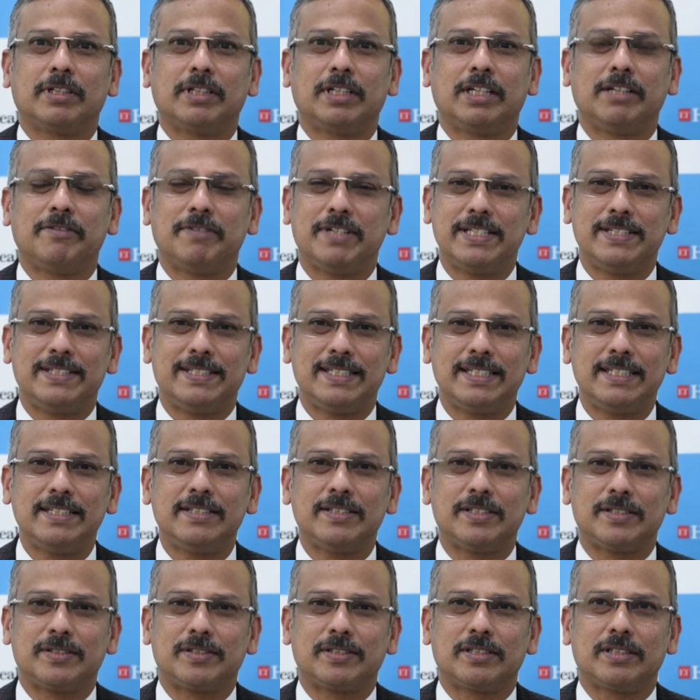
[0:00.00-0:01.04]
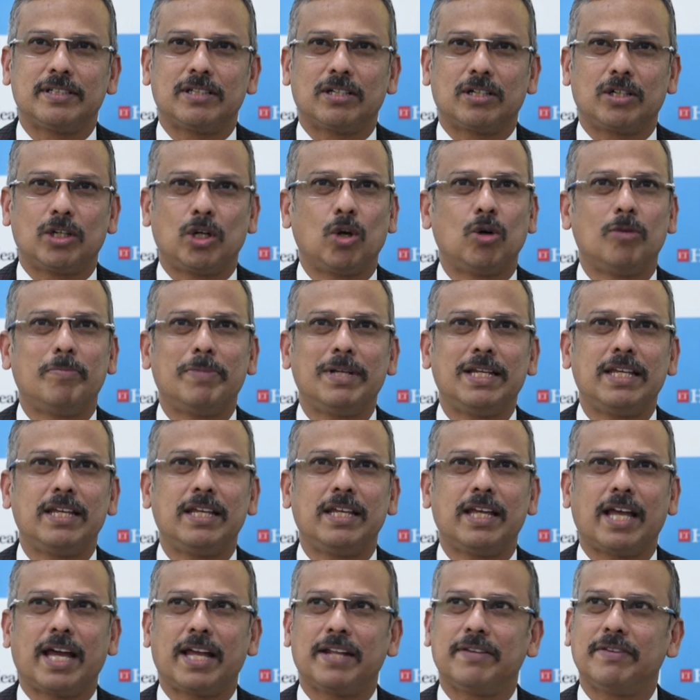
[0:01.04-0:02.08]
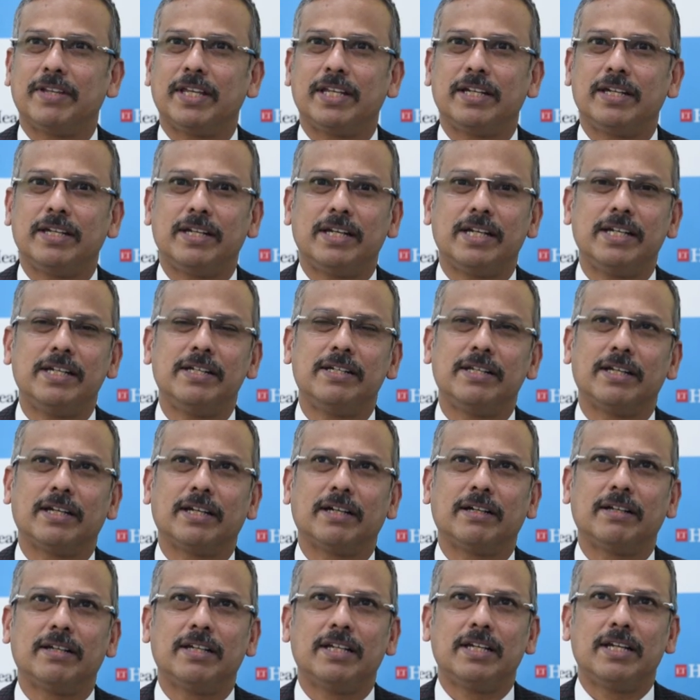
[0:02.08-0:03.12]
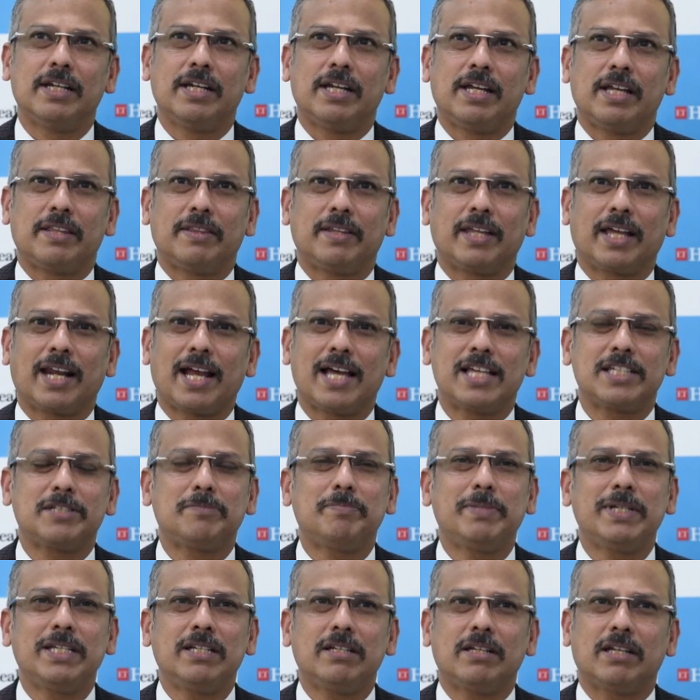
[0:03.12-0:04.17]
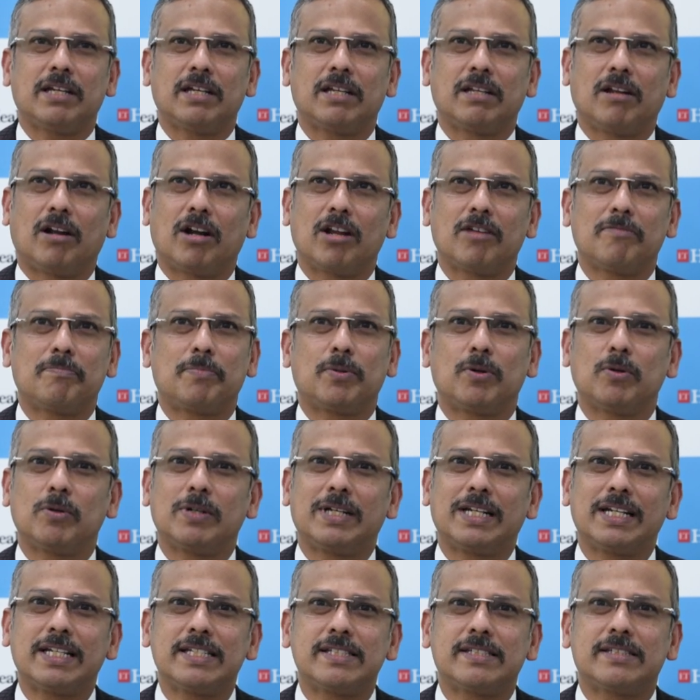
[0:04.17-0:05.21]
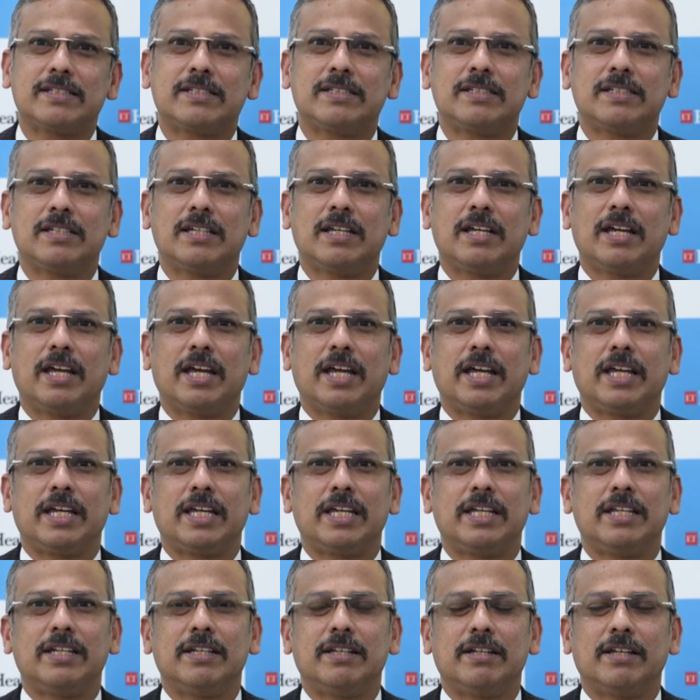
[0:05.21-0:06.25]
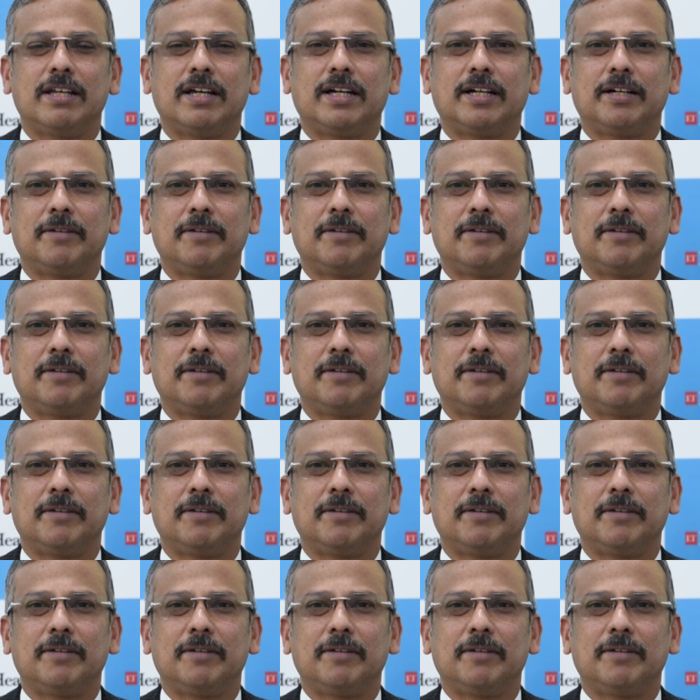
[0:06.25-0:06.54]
liver diseases globally and then in India, there has been a lot of progress in